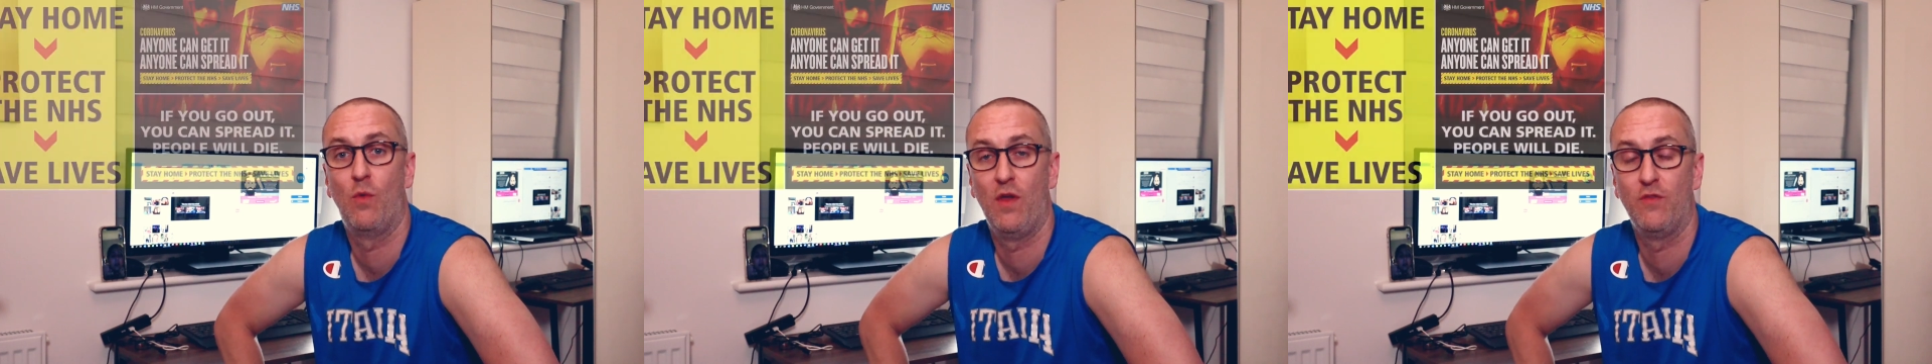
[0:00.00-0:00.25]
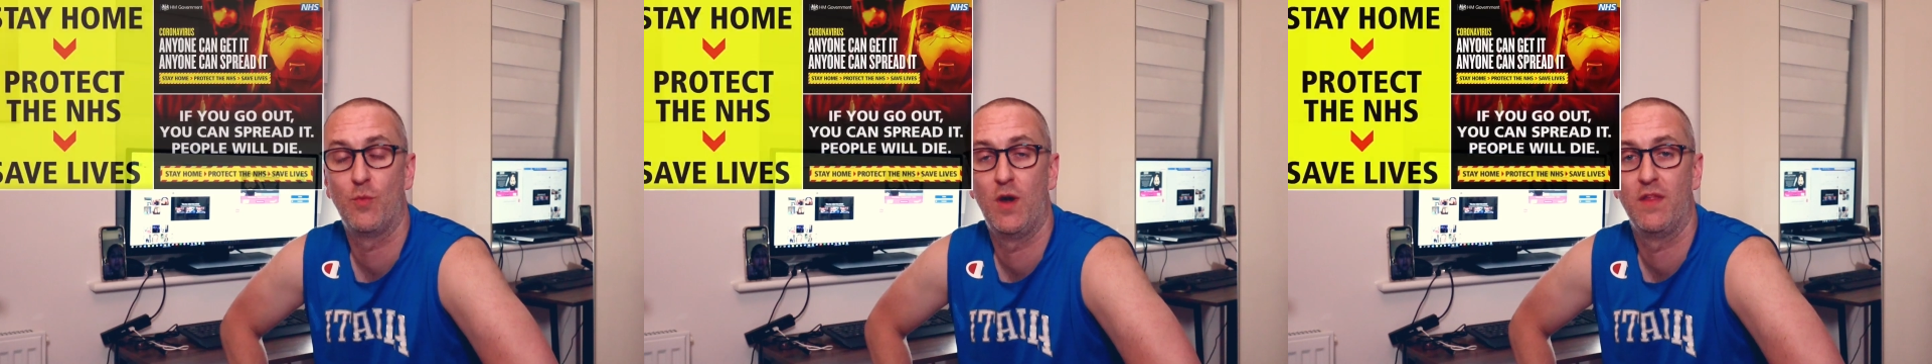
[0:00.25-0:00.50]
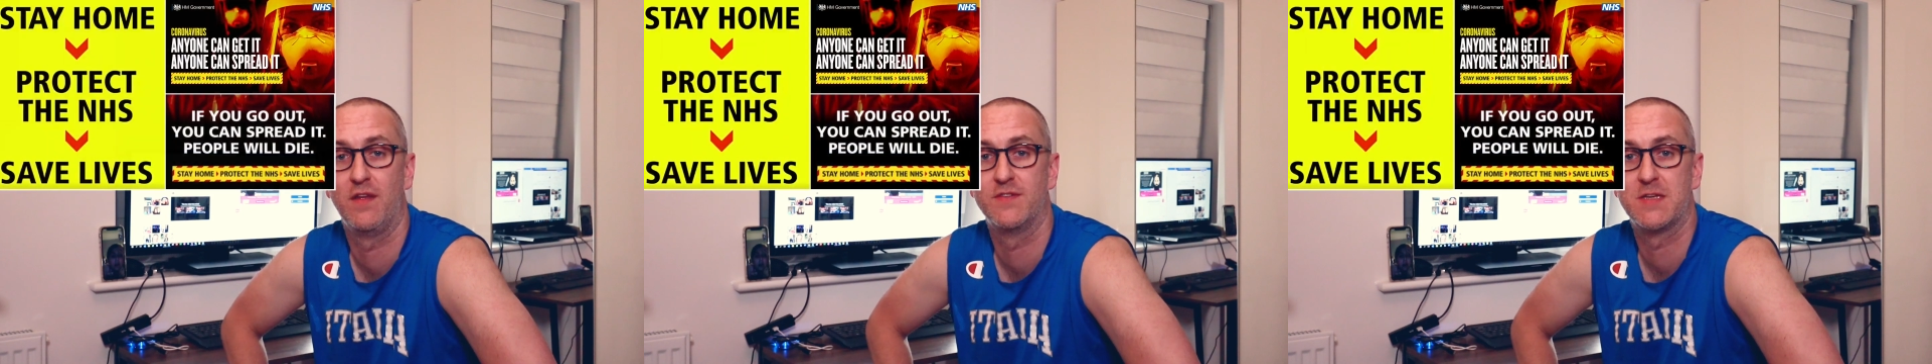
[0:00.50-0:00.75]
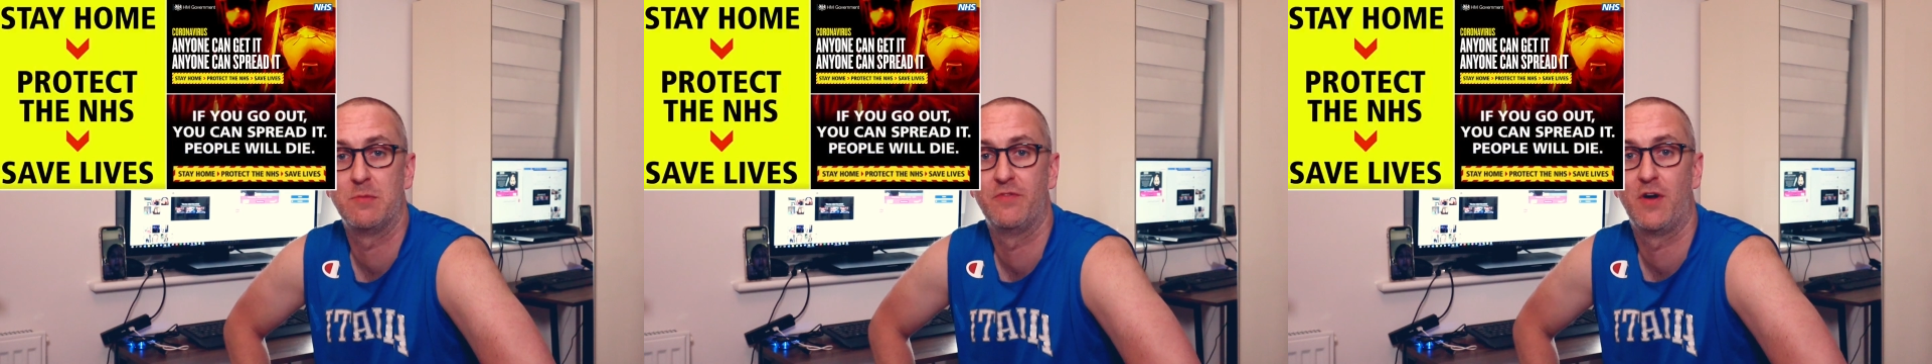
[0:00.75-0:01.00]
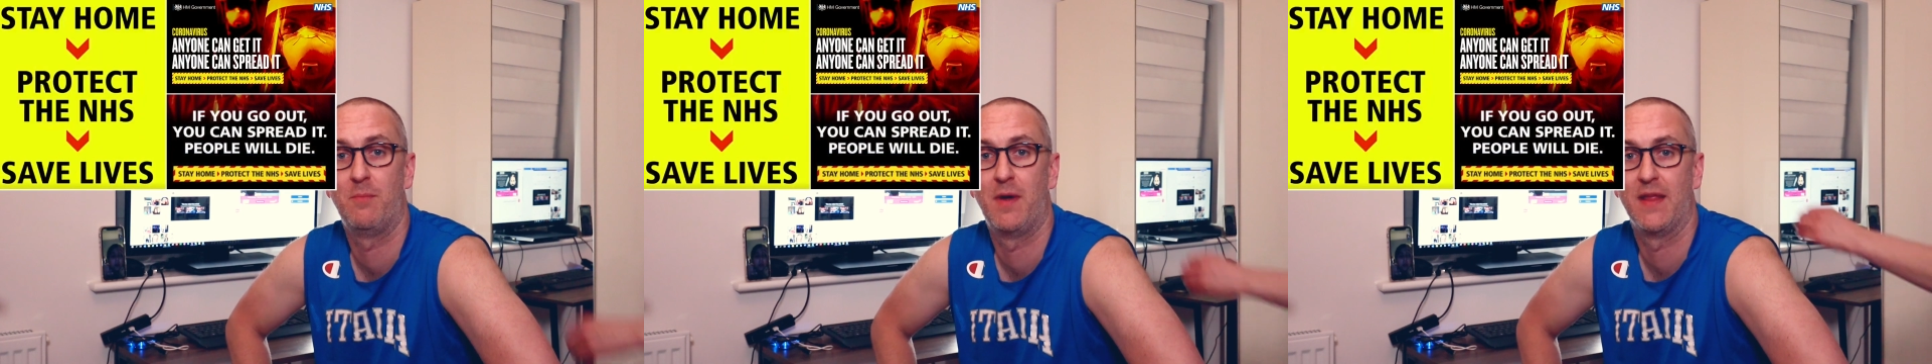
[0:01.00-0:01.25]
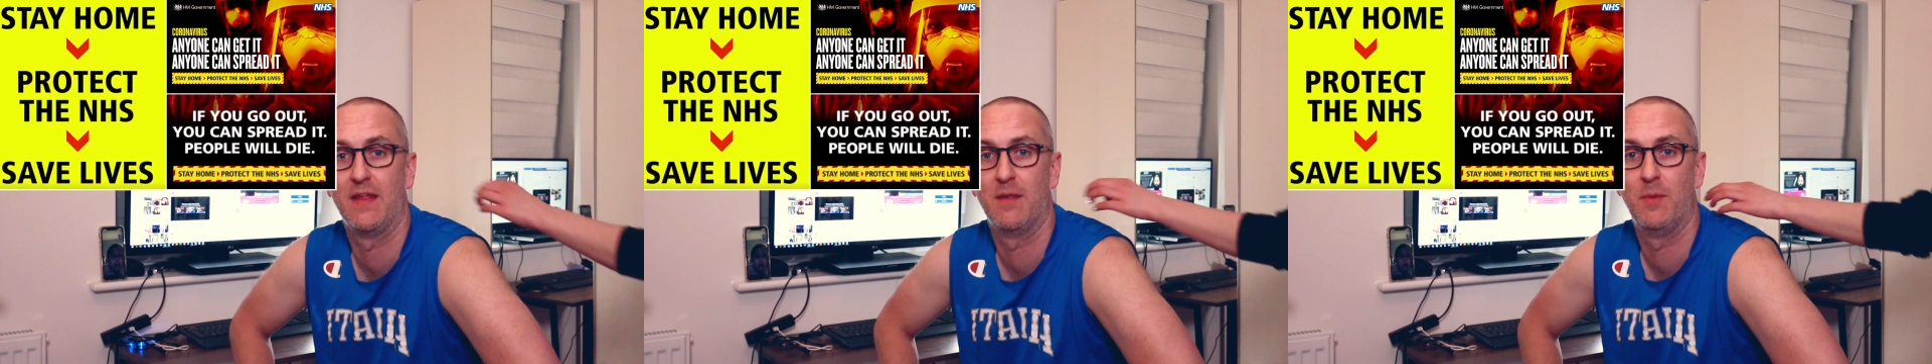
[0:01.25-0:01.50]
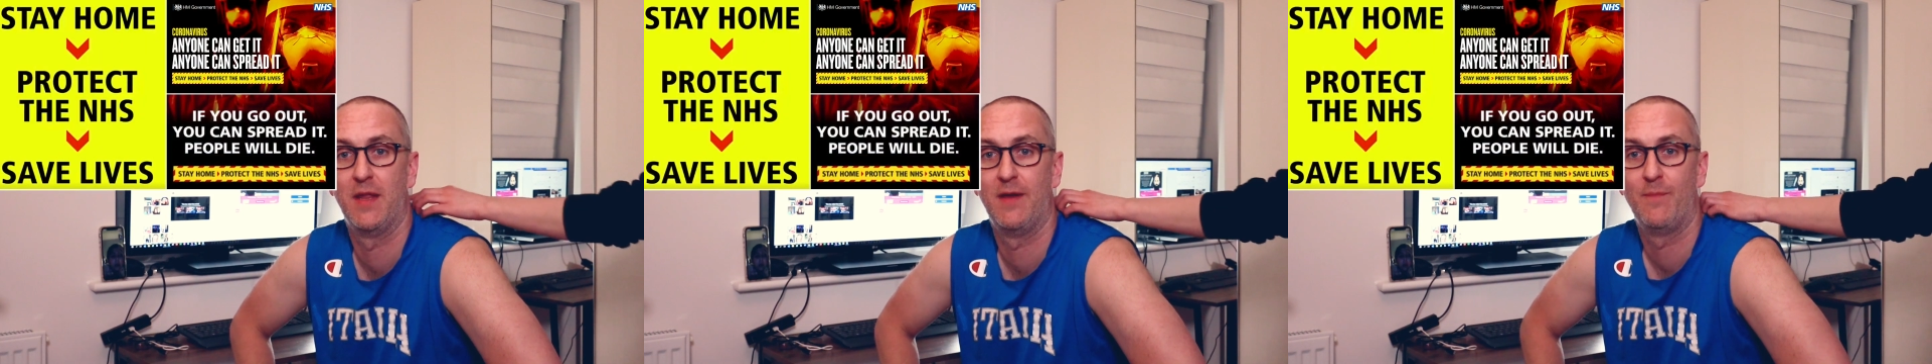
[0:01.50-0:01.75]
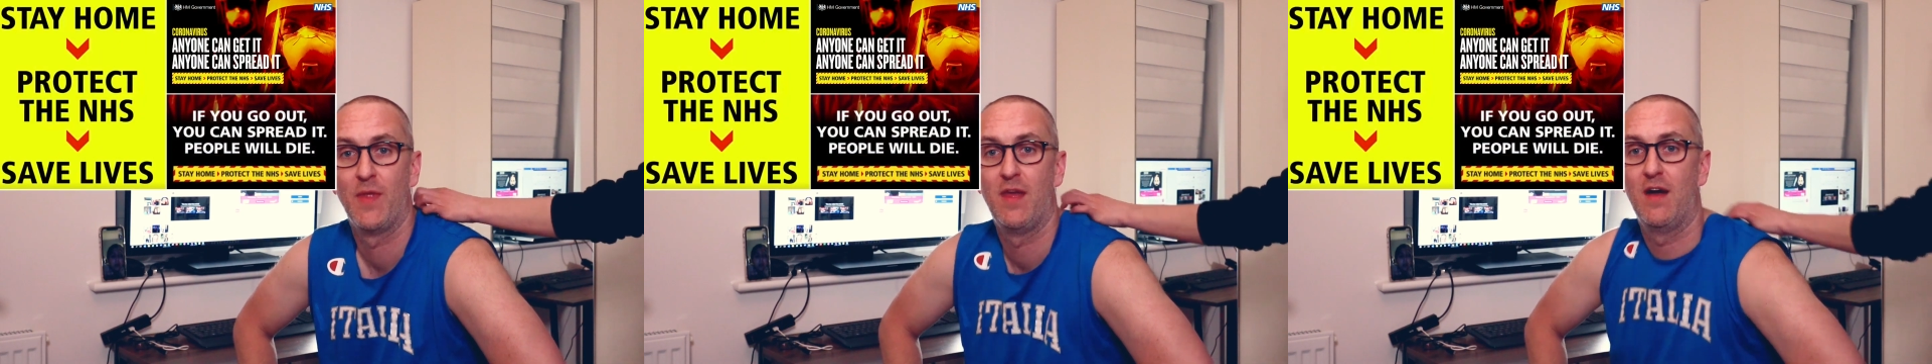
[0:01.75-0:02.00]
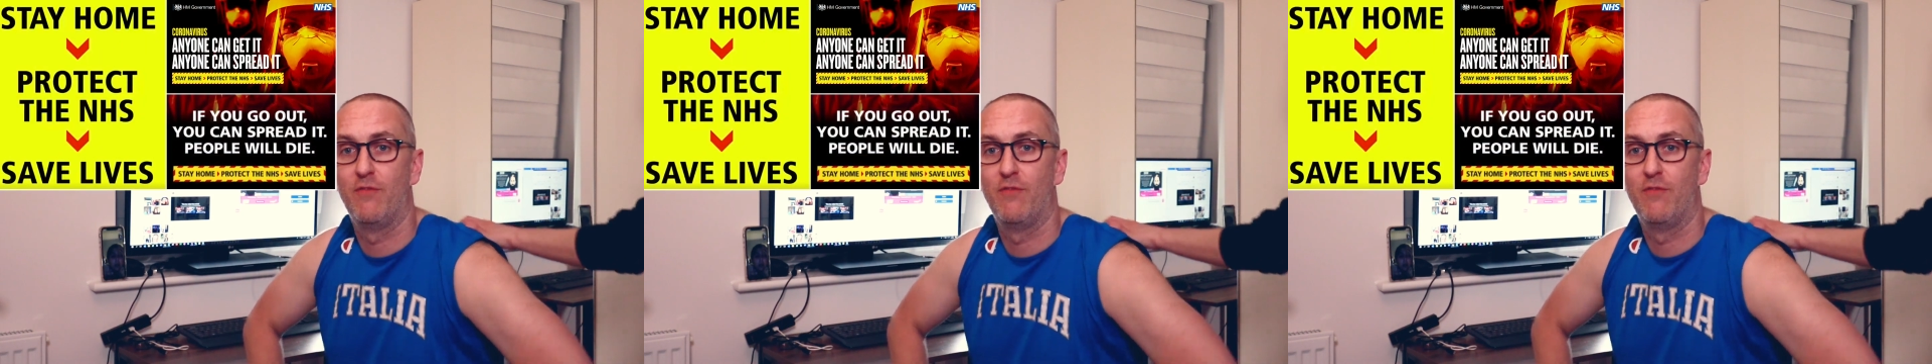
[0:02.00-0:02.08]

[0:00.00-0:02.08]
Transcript: is worthy of some of our money at the minute.